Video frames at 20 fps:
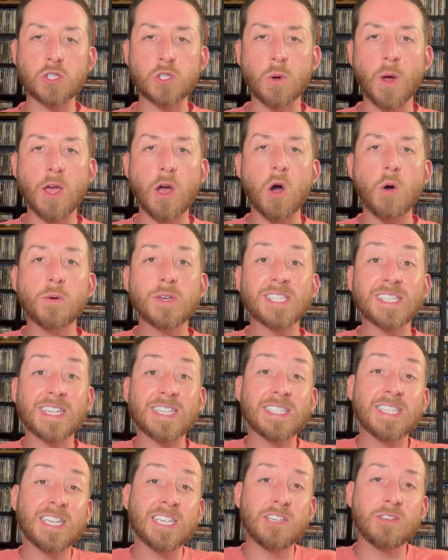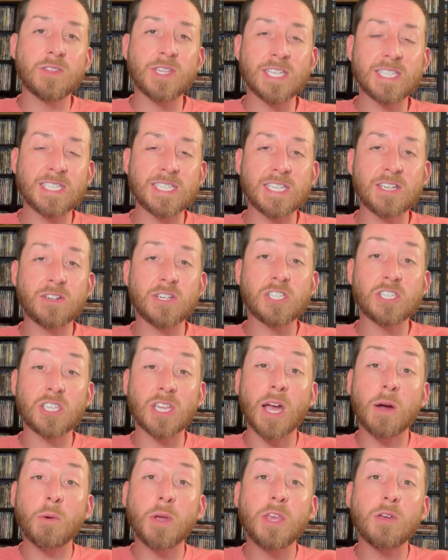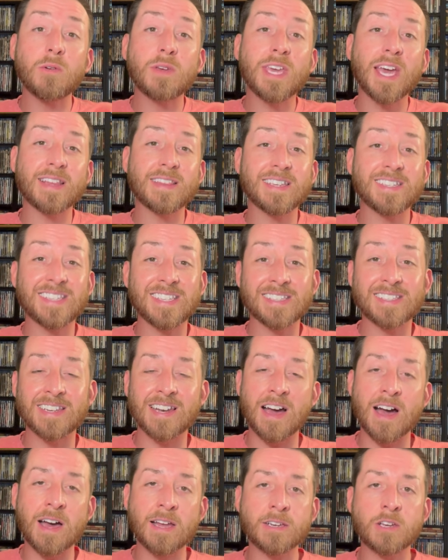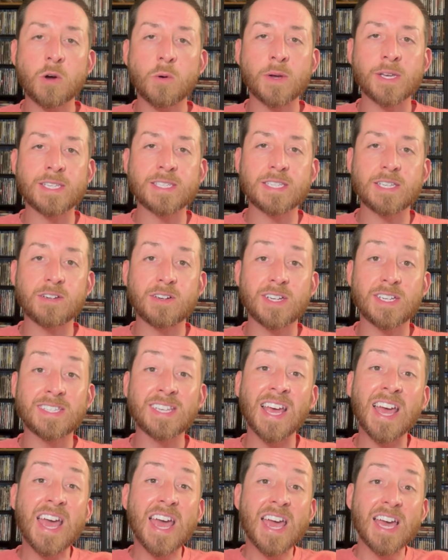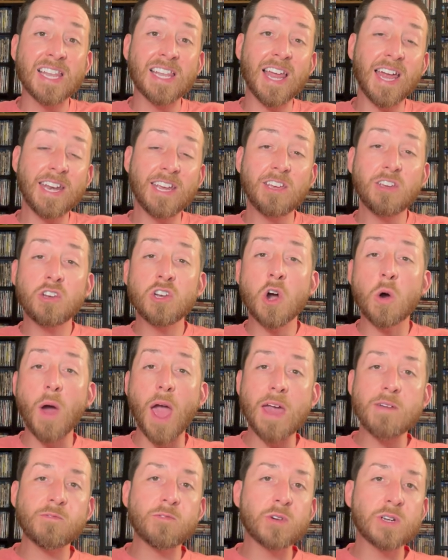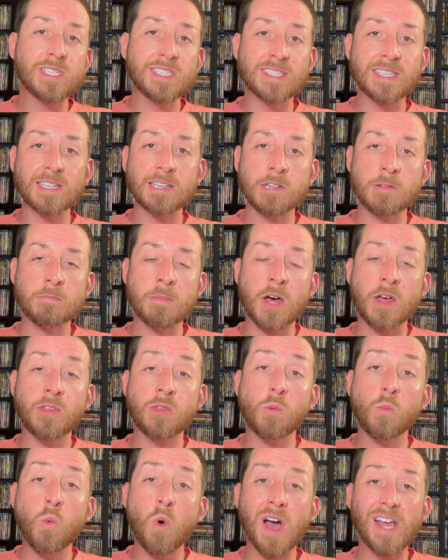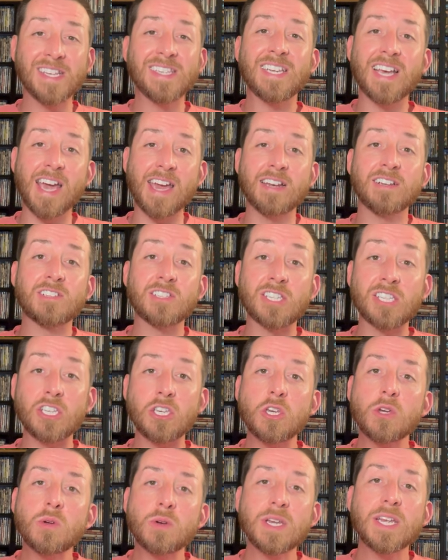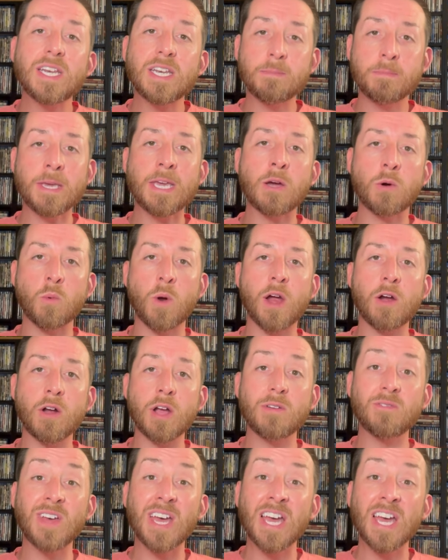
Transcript: So I always continue this series so that way you get this as an ongoing series, letting you know every single month what titles you need to be aware of